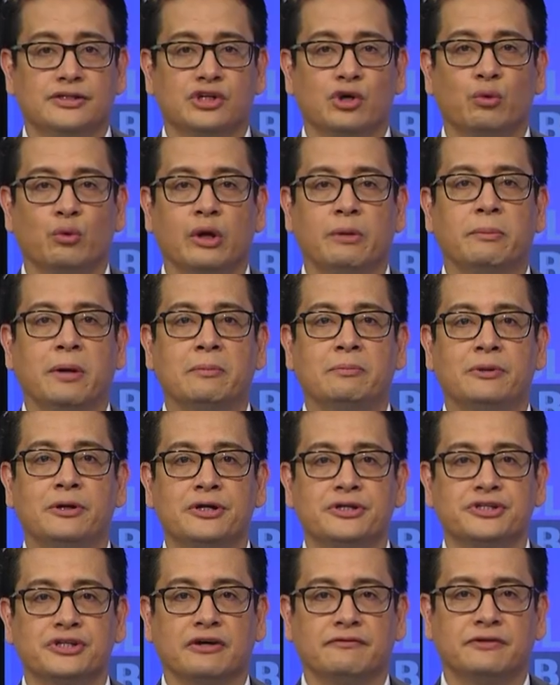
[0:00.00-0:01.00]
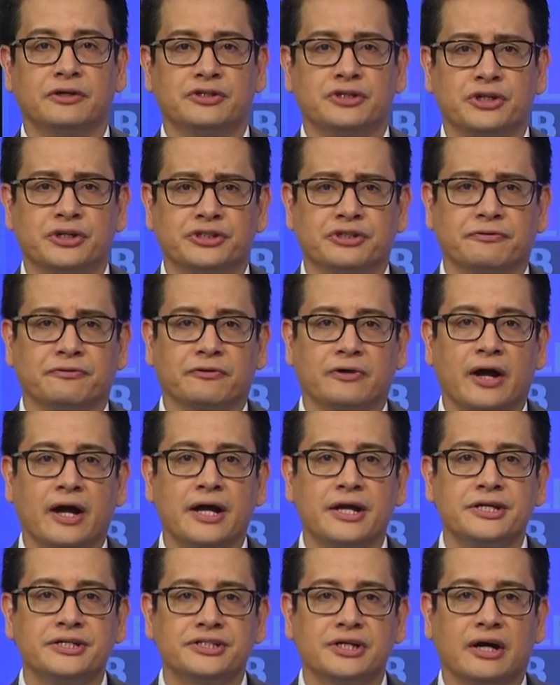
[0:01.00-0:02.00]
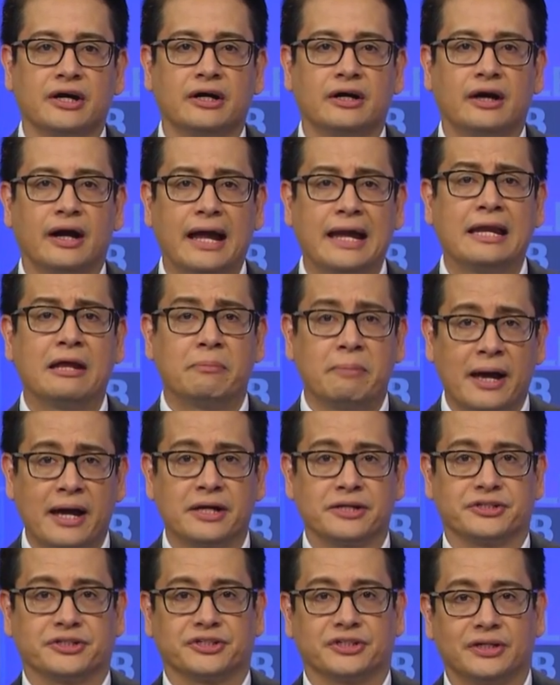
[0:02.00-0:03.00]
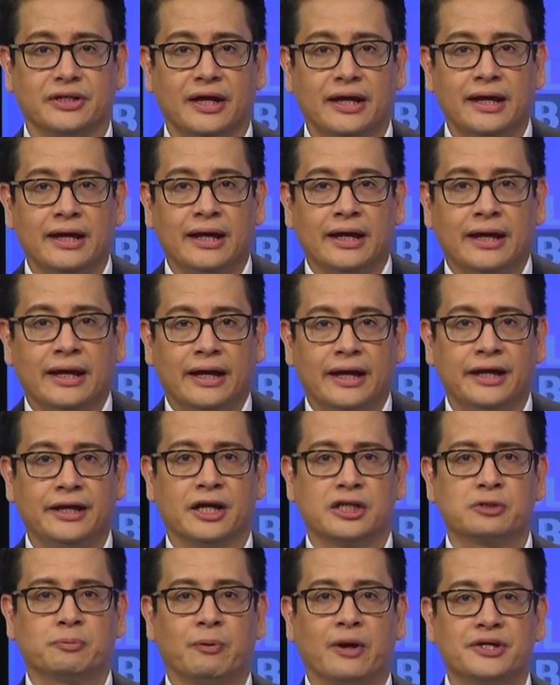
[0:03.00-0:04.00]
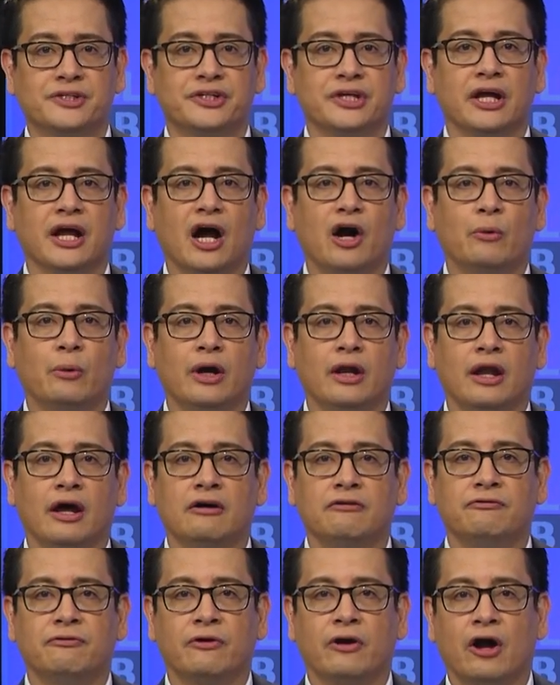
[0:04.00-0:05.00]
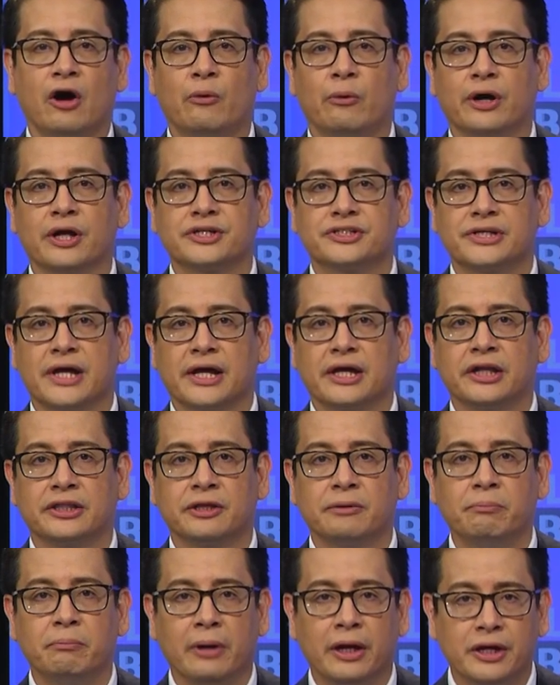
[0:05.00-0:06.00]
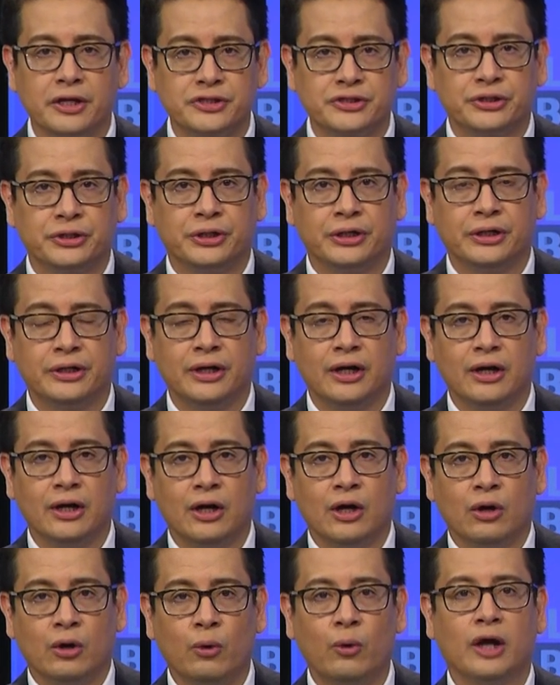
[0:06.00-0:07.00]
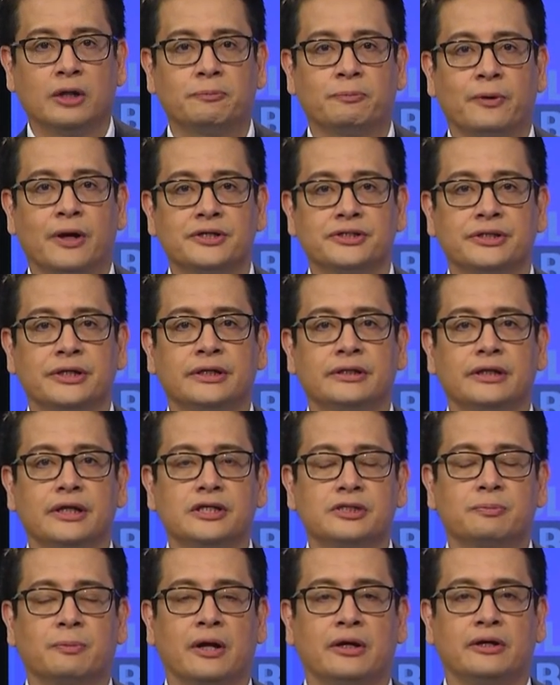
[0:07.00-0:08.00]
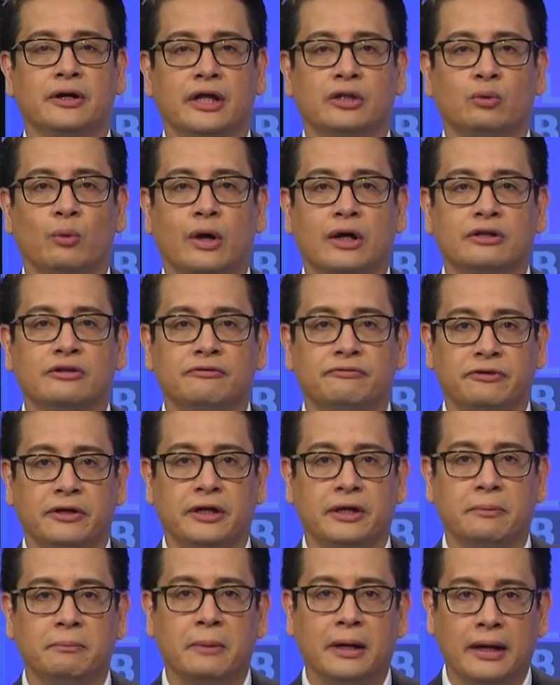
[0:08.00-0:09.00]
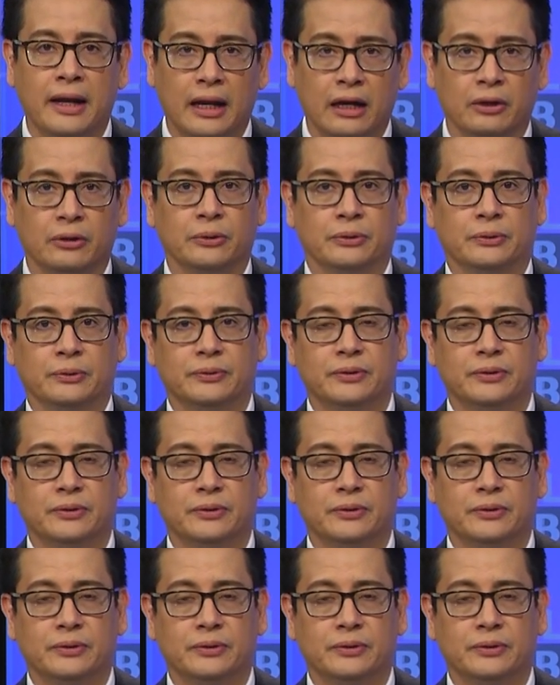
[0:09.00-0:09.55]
so, we members of the Church of Christ are unabashed in expressing our love for our executive minister, who at present is Brother Eduardo V. Manalo.